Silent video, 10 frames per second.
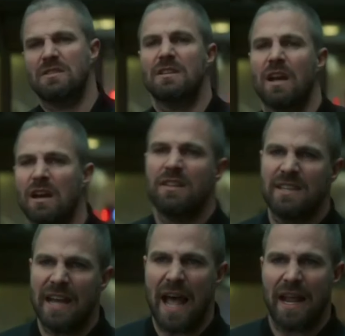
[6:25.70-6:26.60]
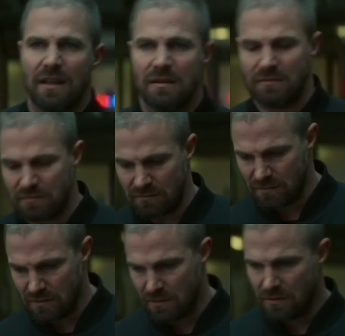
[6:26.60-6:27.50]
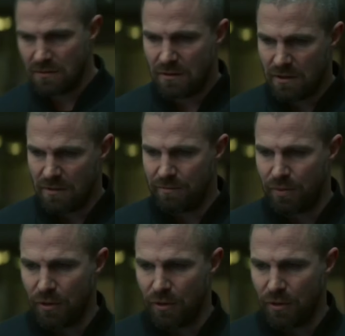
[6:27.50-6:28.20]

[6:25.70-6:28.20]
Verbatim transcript: he makes in an attempt to coerce and intimidate